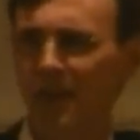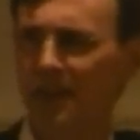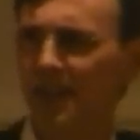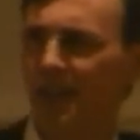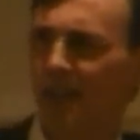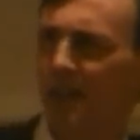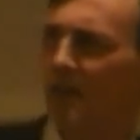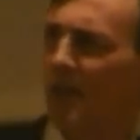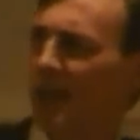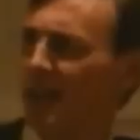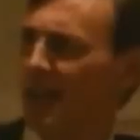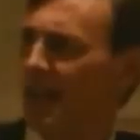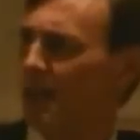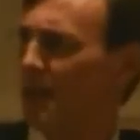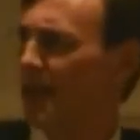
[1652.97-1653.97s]
going to take the money
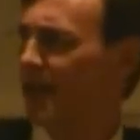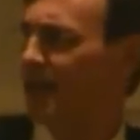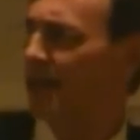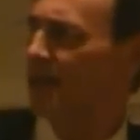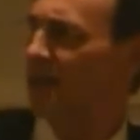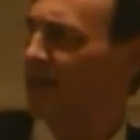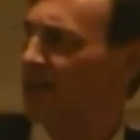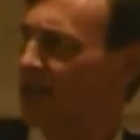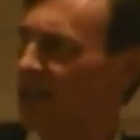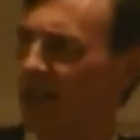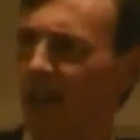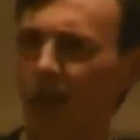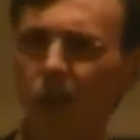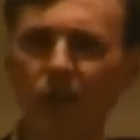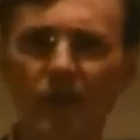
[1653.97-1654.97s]
that I made in a
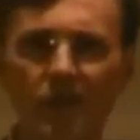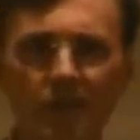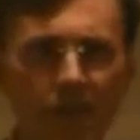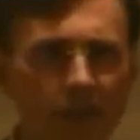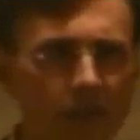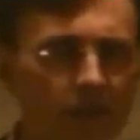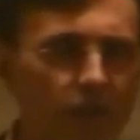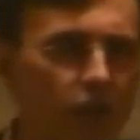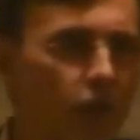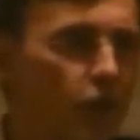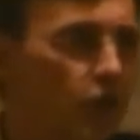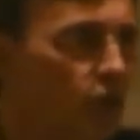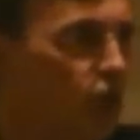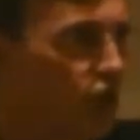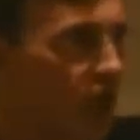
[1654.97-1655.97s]
casino off the
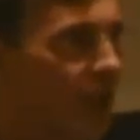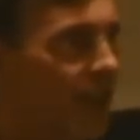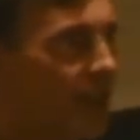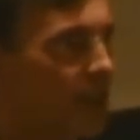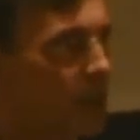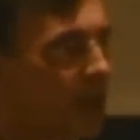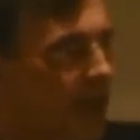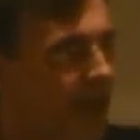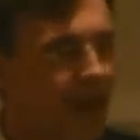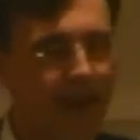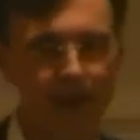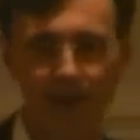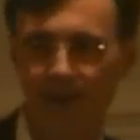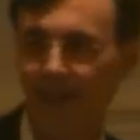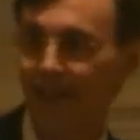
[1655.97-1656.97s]
coast of China and
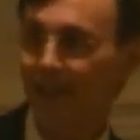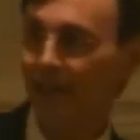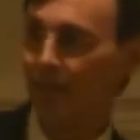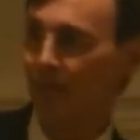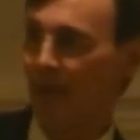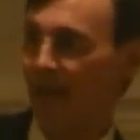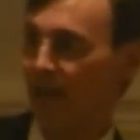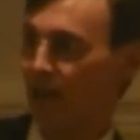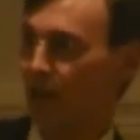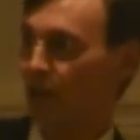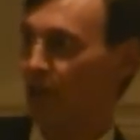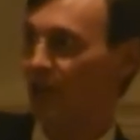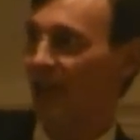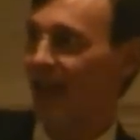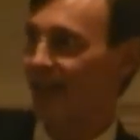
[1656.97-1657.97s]
Macau and
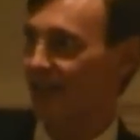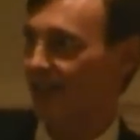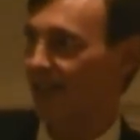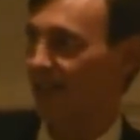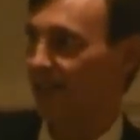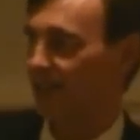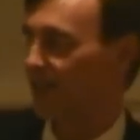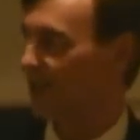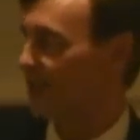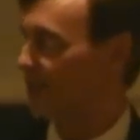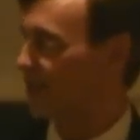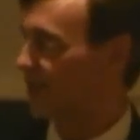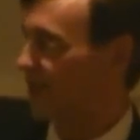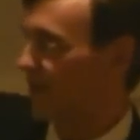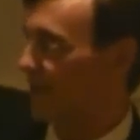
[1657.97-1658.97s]
use that
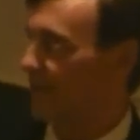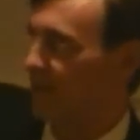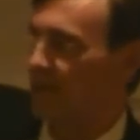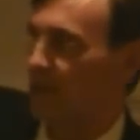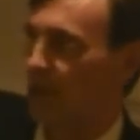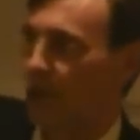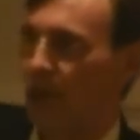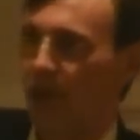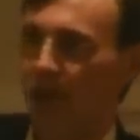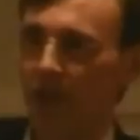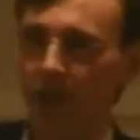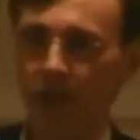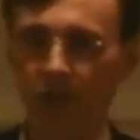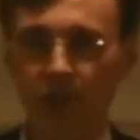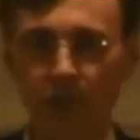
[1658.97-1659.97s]
to turn
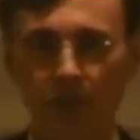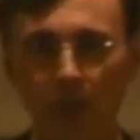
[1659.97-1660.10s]
this